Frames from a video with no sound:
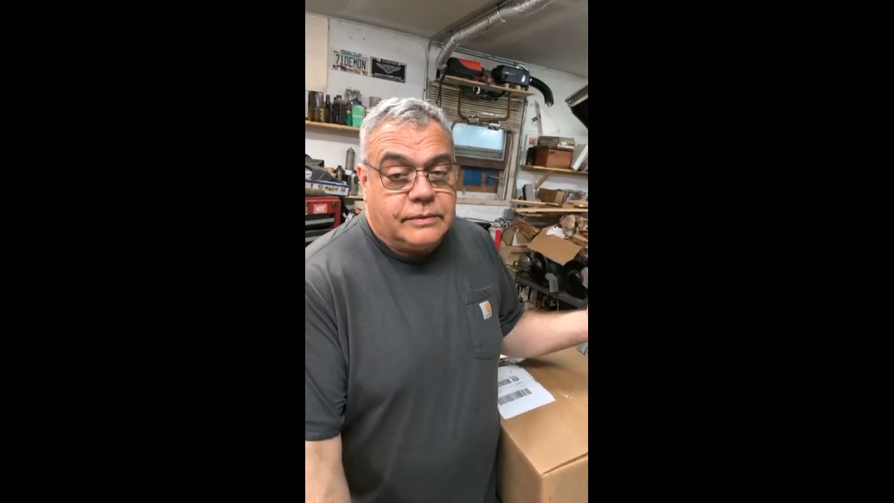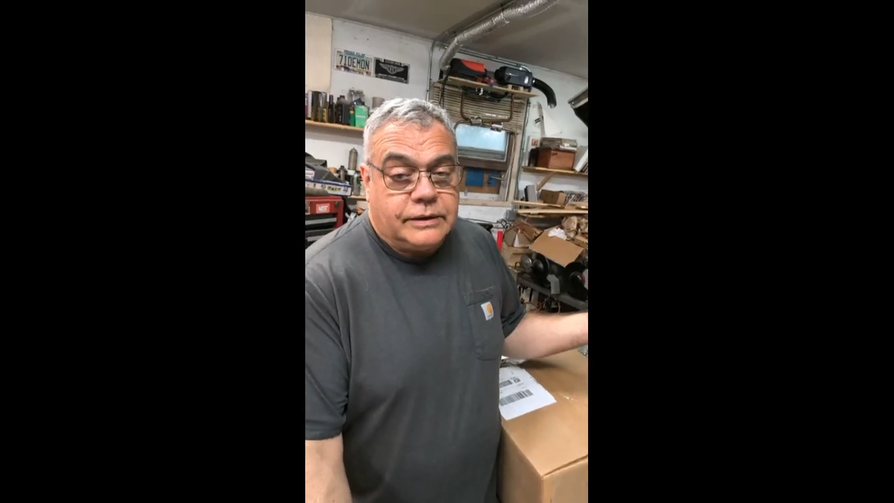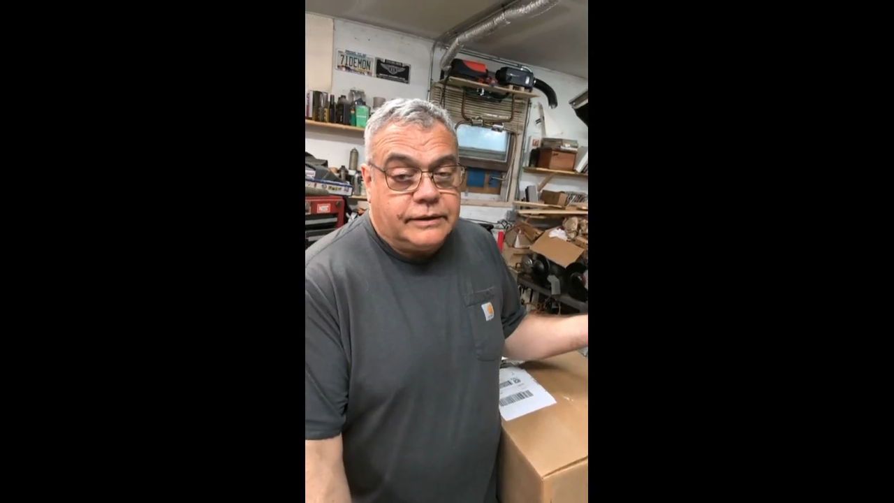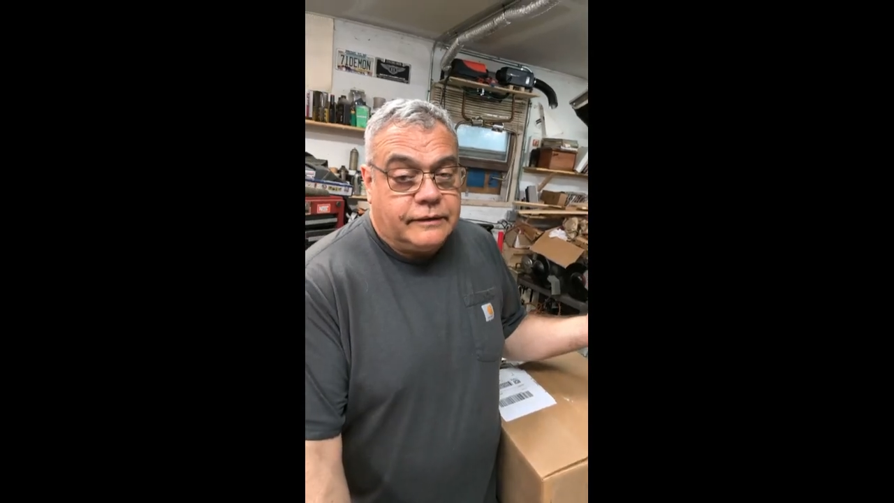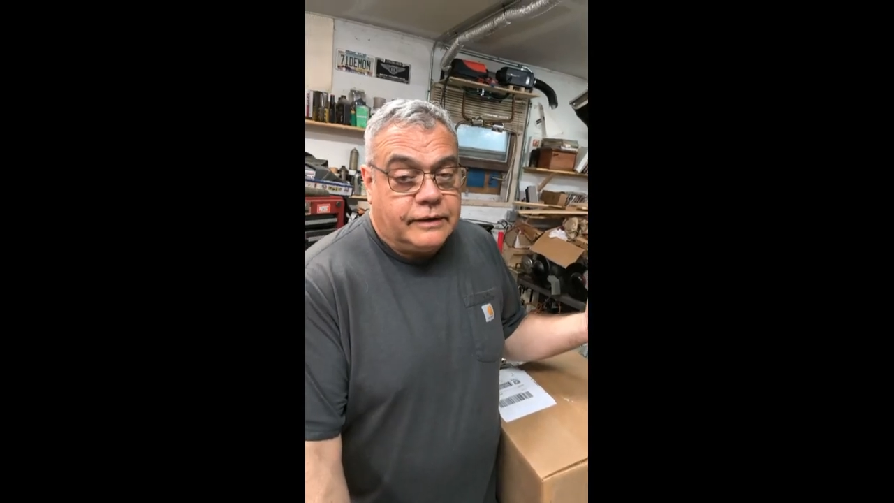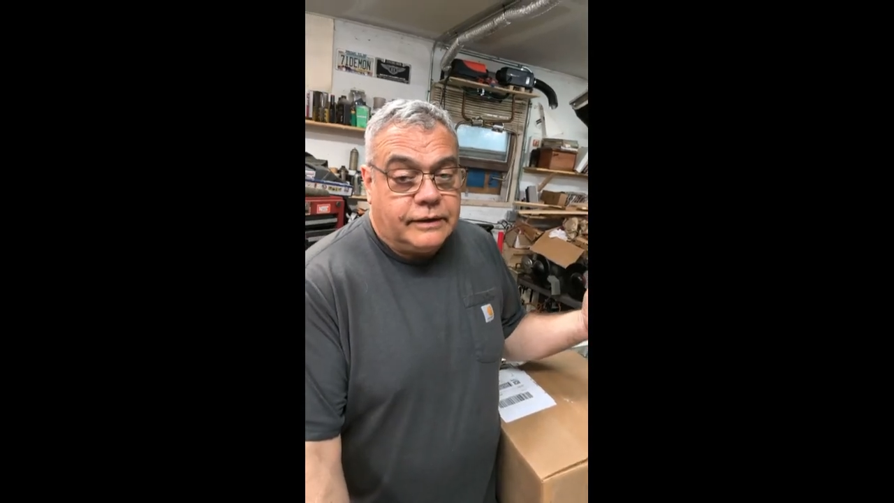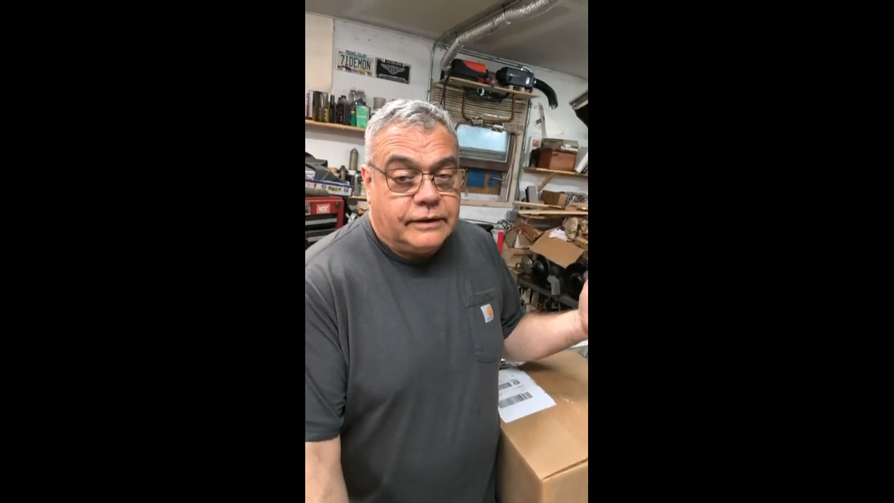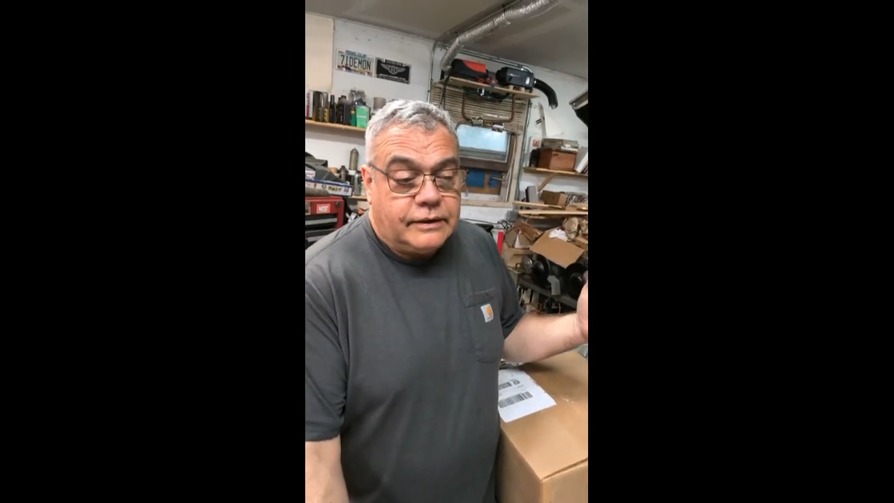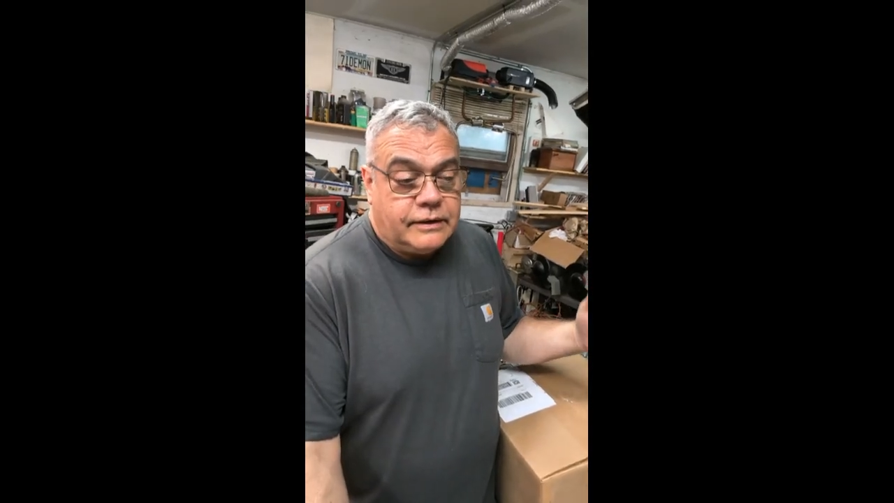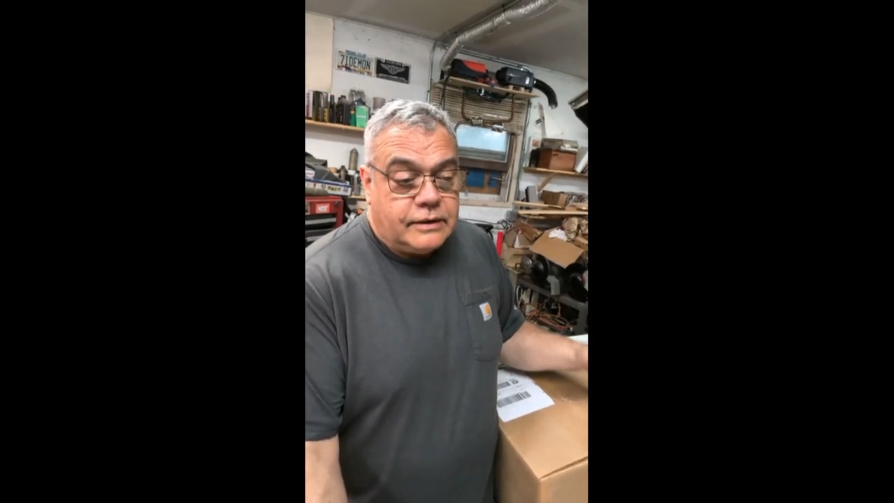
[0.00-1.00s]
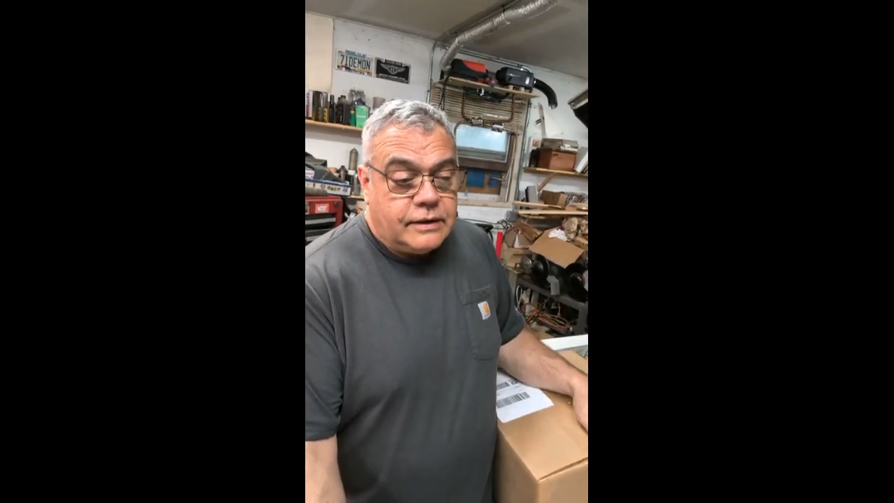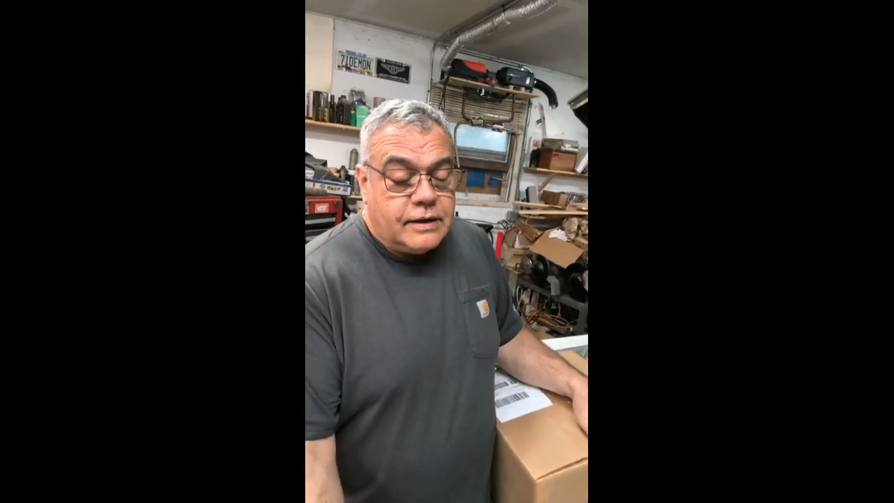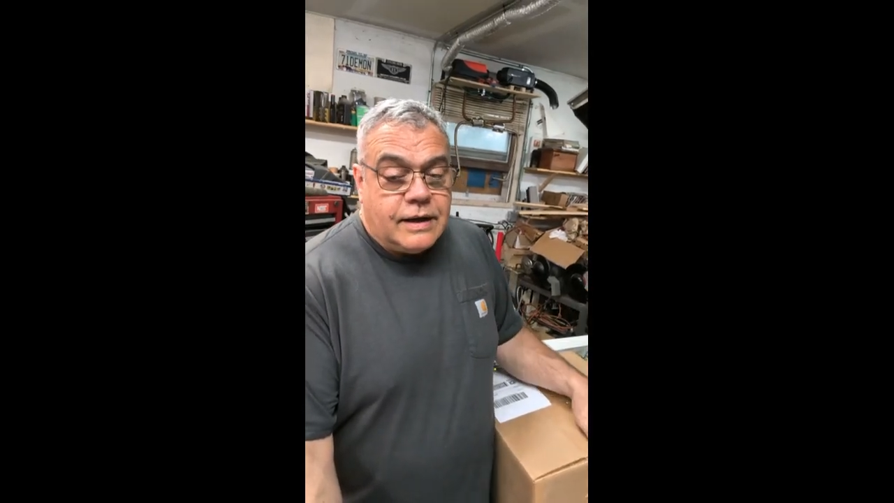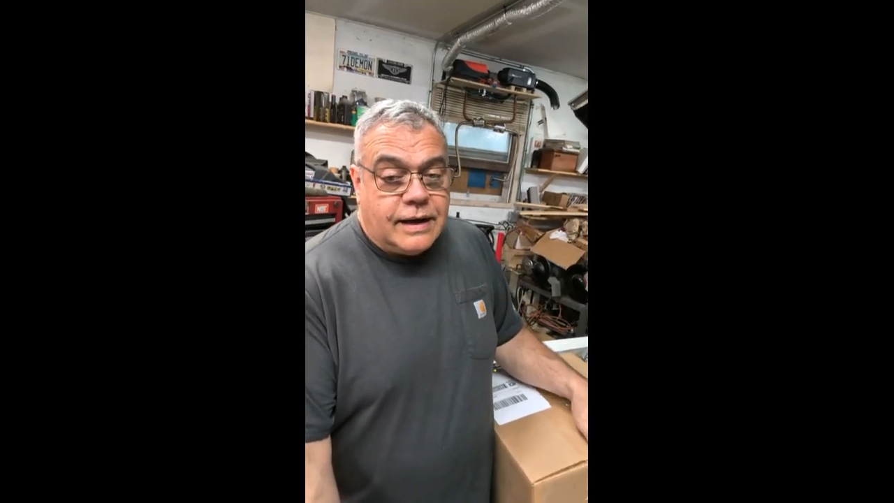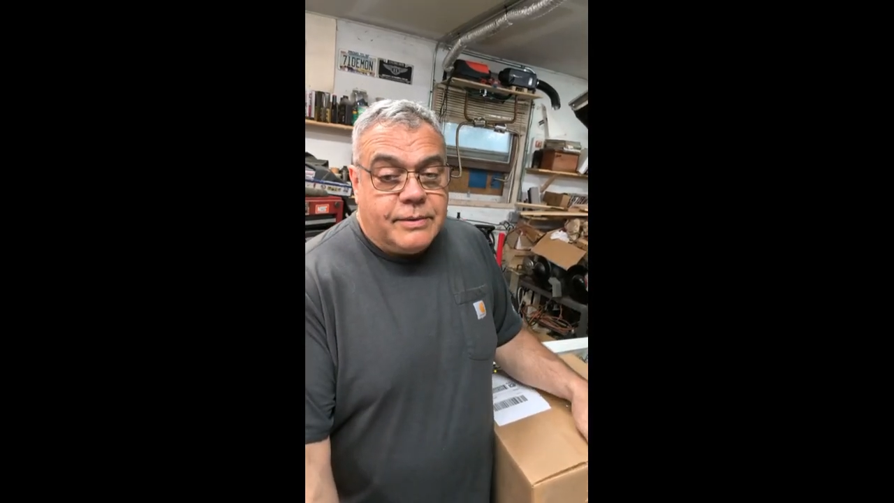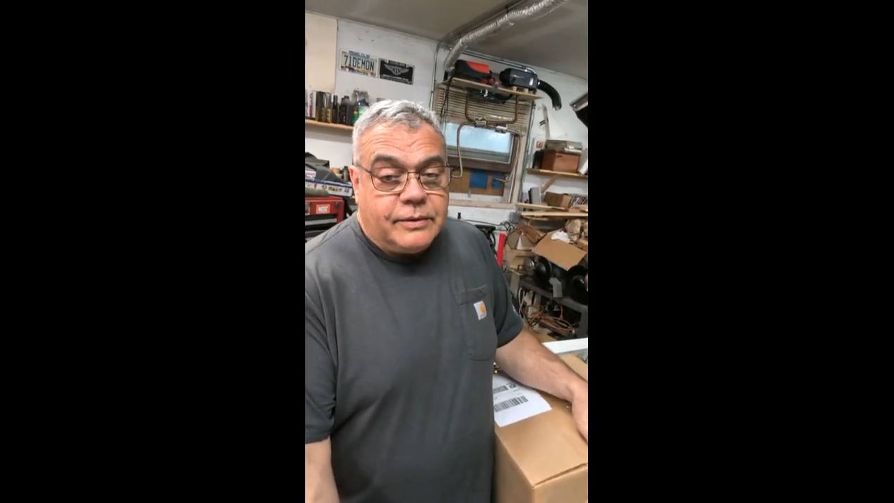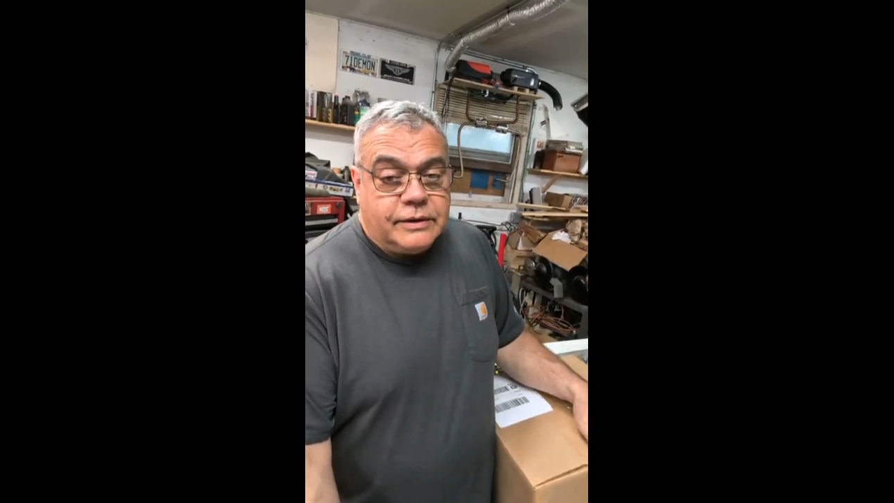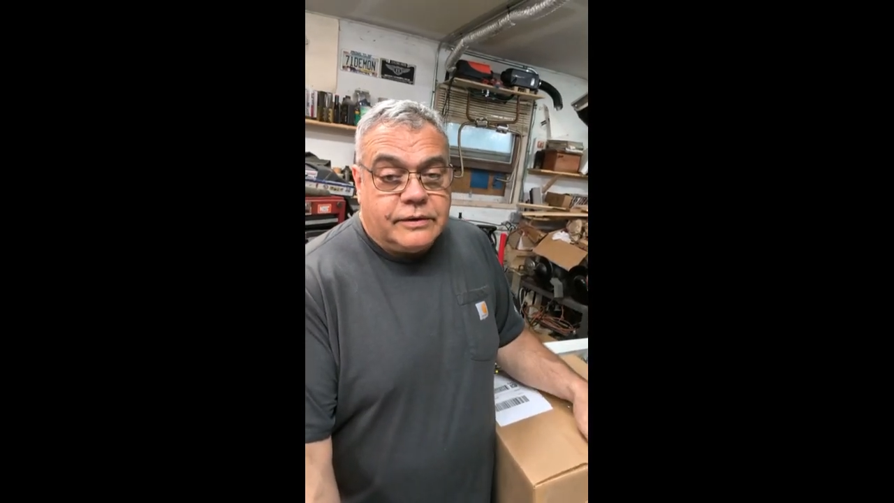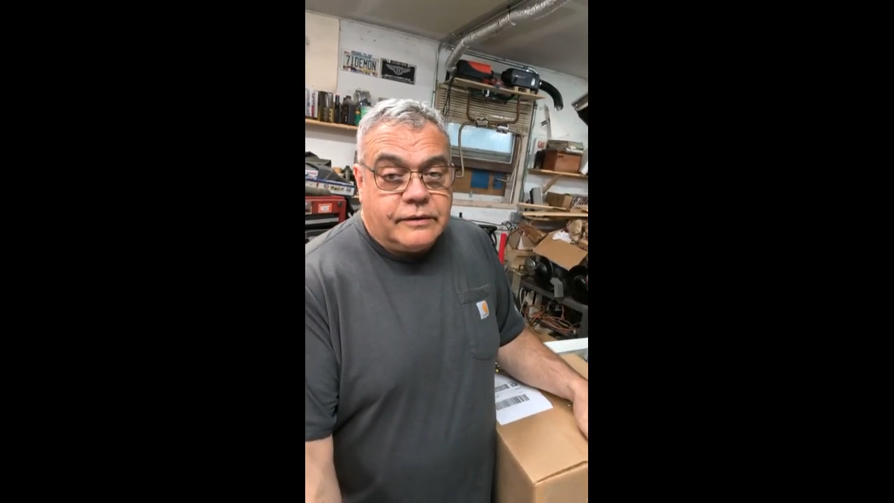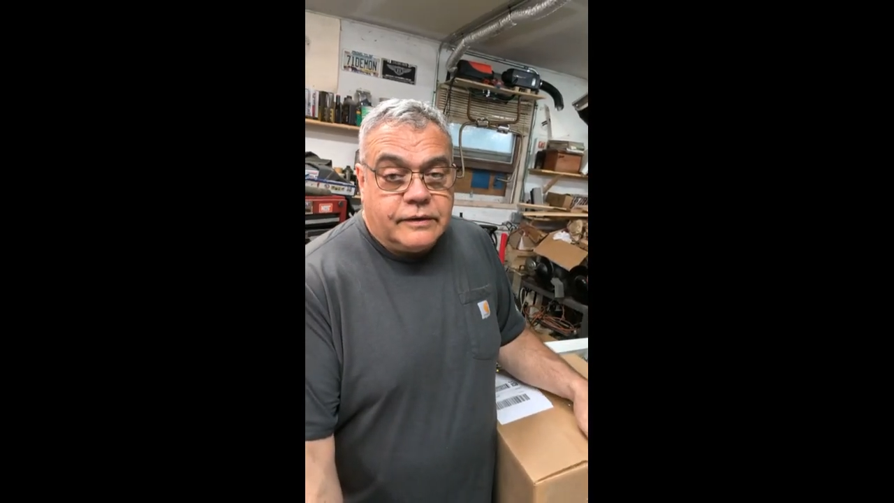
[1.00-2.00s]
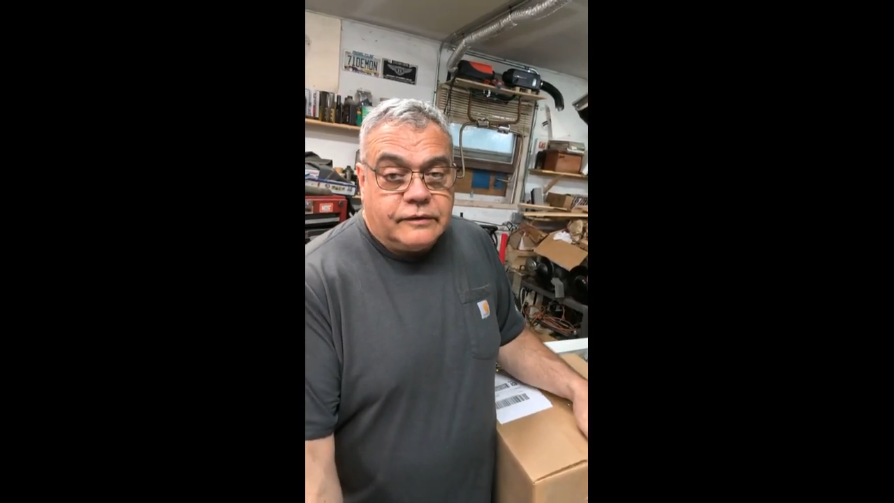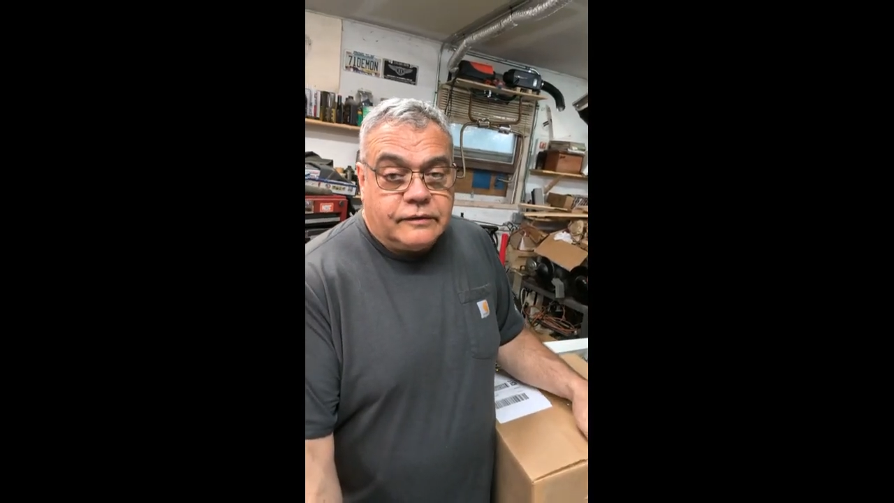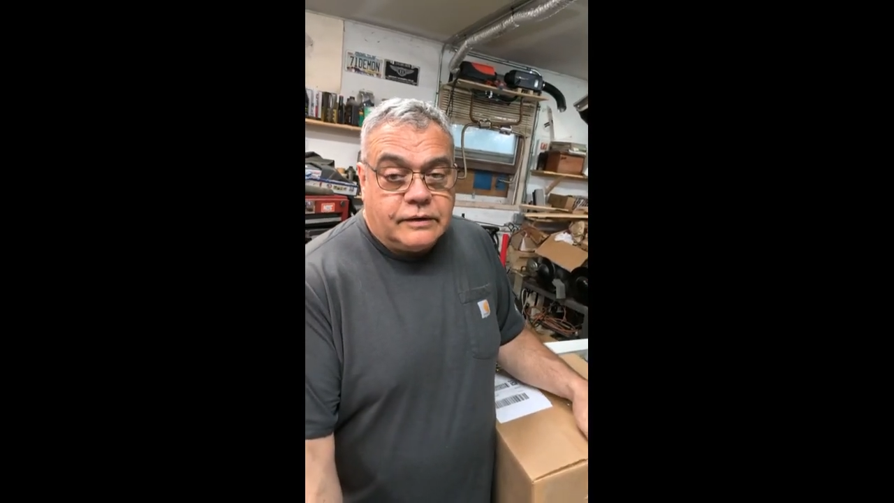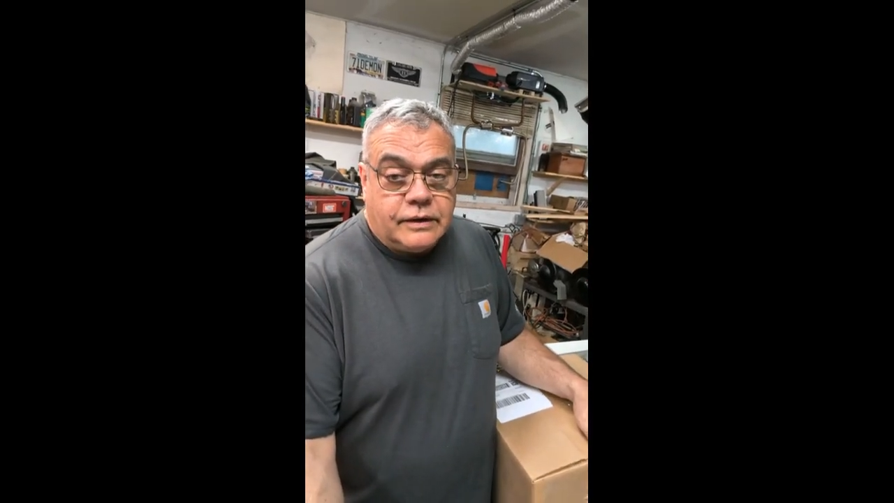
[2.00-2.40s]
But I'm going to return this and